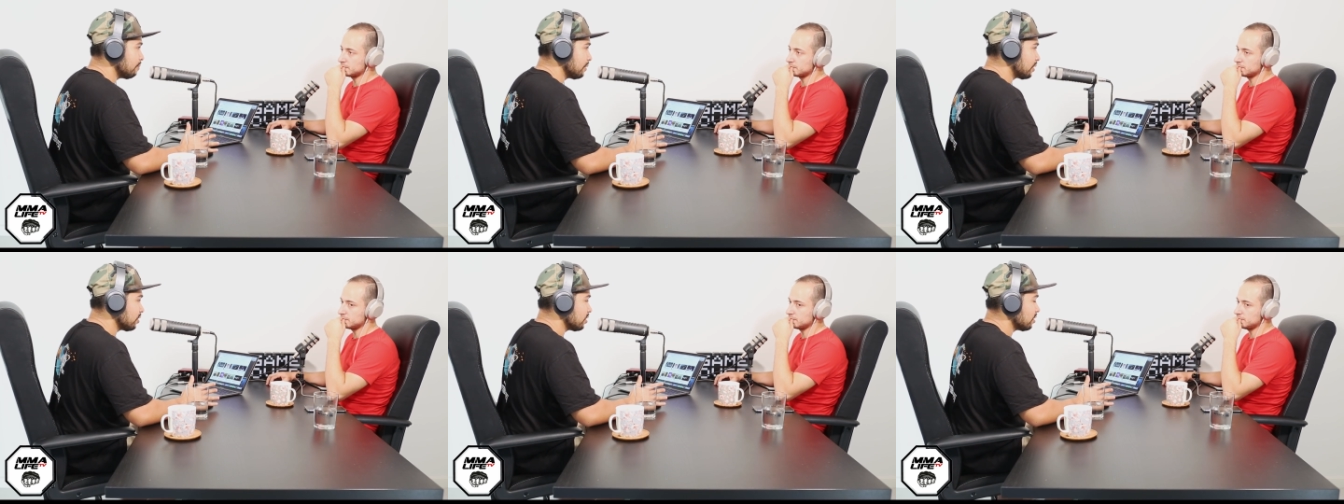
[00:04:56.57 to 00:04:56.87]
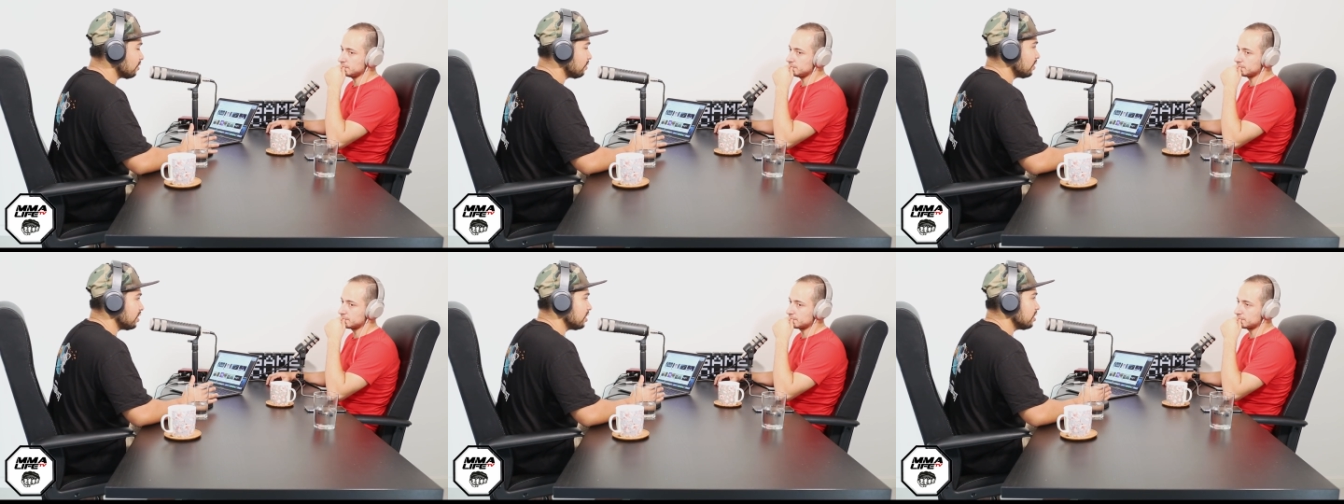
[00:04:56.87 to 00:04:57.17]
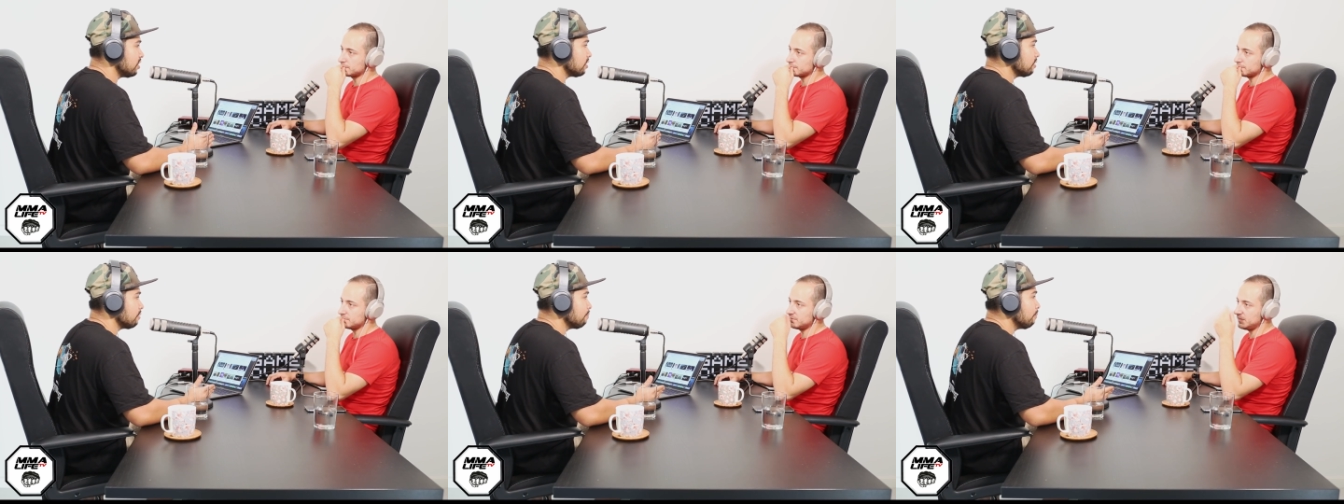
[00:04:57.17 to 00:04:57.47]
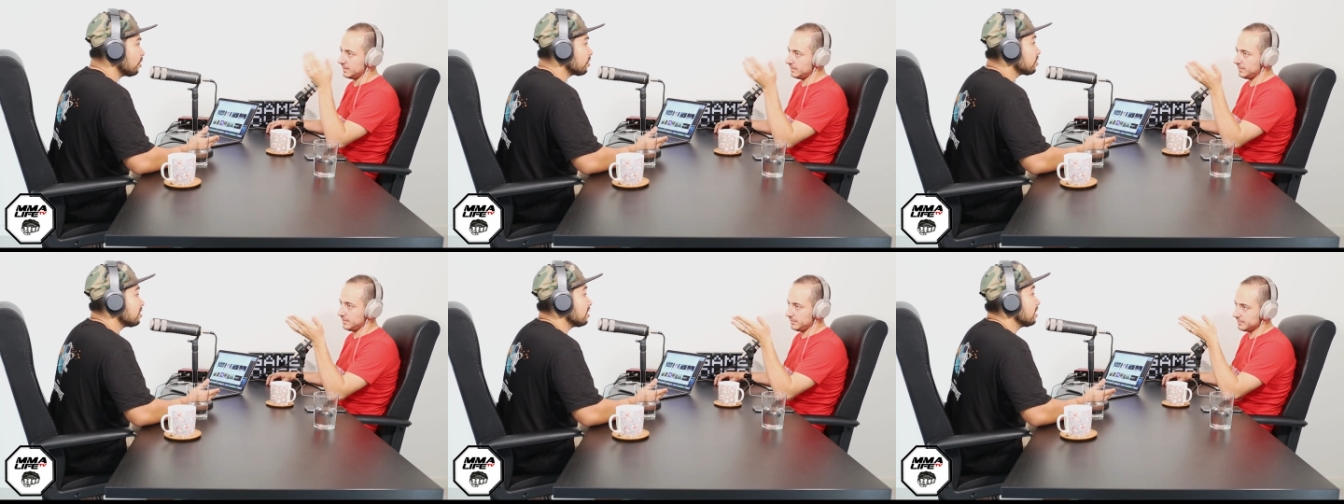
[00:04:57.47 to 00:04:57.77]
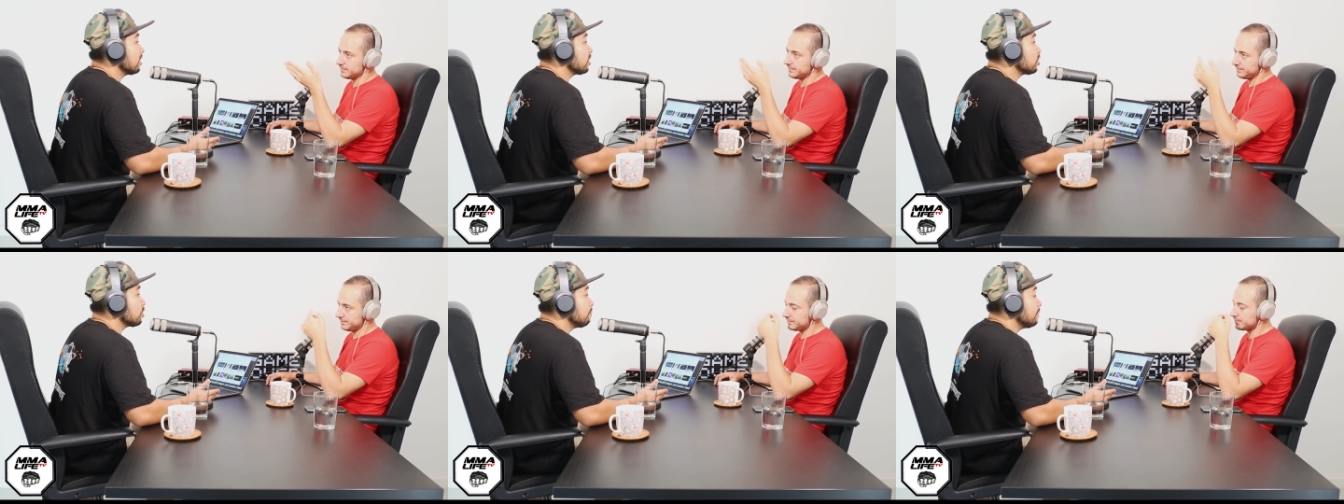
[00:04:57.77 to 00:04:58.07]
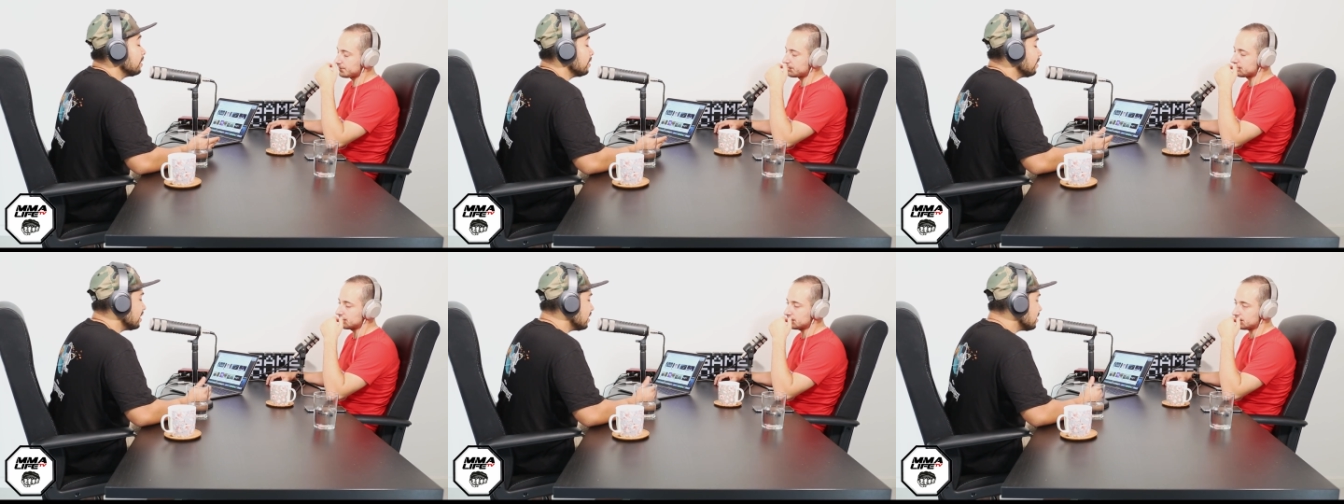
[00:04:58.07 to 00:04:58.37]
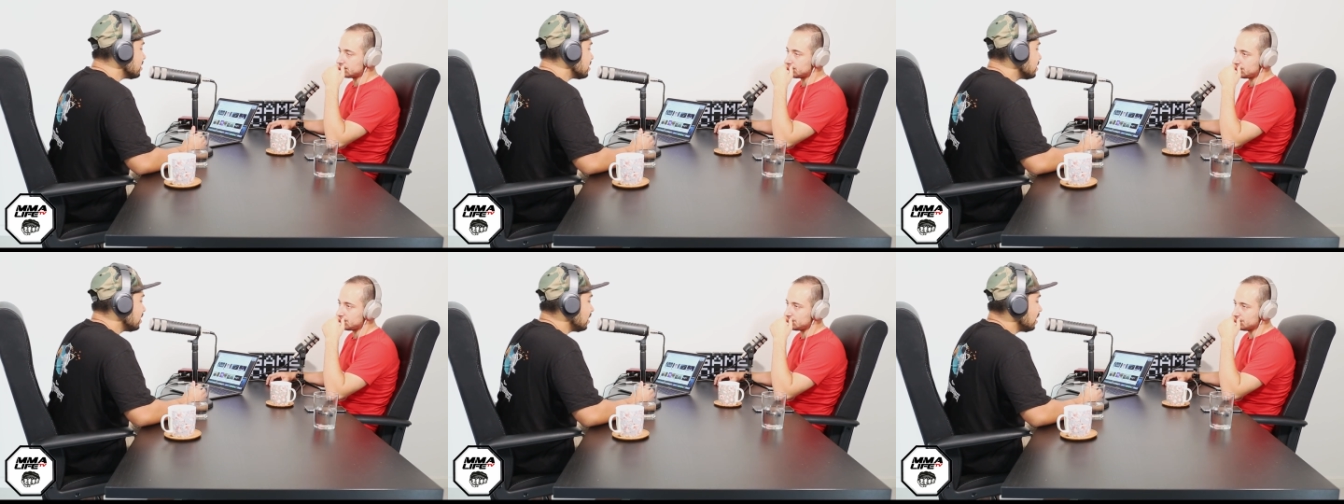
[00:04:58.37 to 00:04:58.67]
because of his boxing
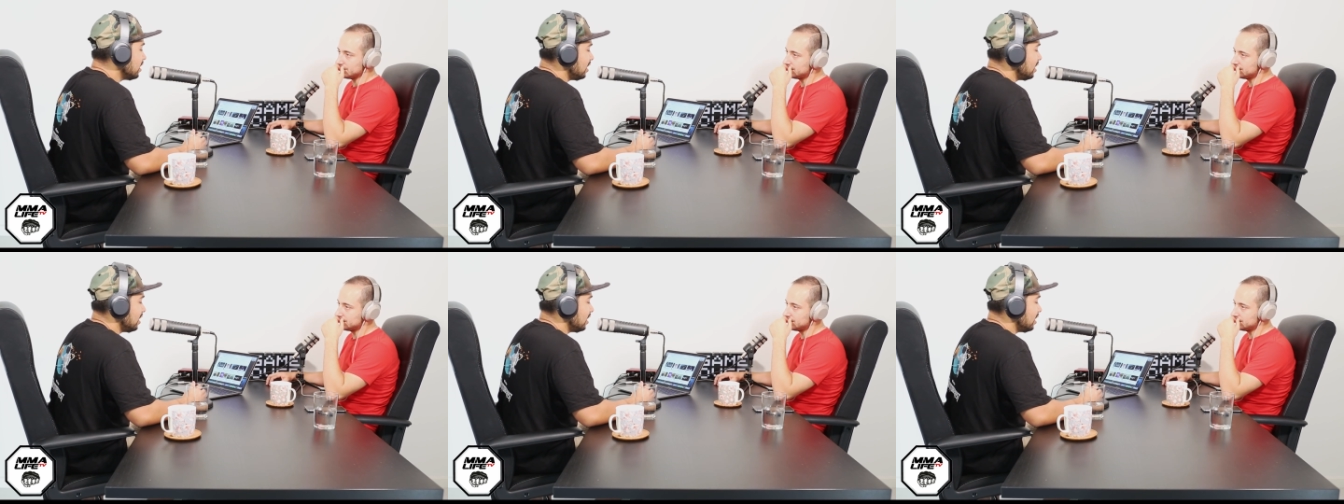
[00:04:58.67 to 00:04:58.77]
experience,